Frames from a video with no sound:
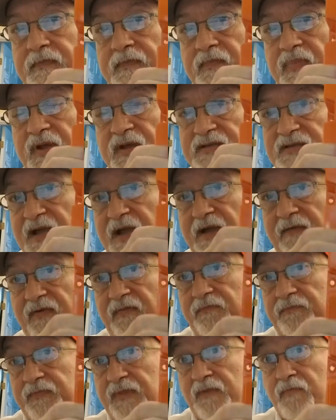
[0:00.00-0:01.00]
Because I have
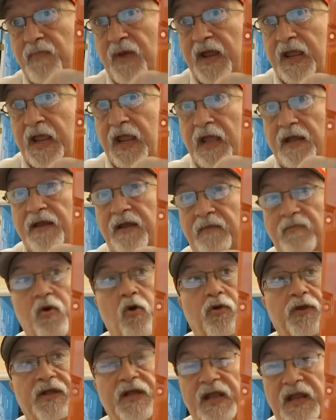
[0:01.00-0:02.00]
it in my hand. I'm
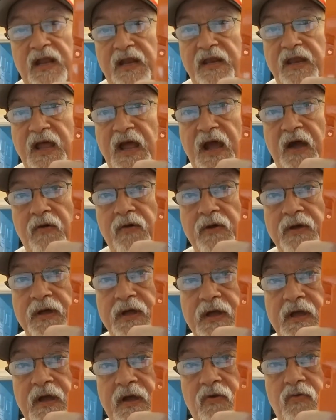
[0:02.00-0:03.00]
holding it in now.
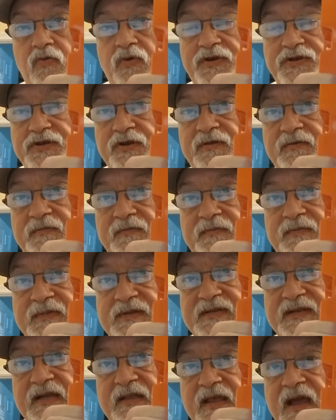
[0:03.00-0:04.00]
We should
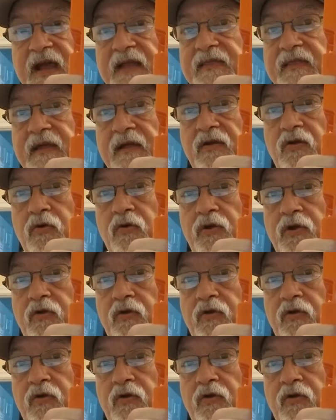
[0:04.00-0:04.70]
see that thing go to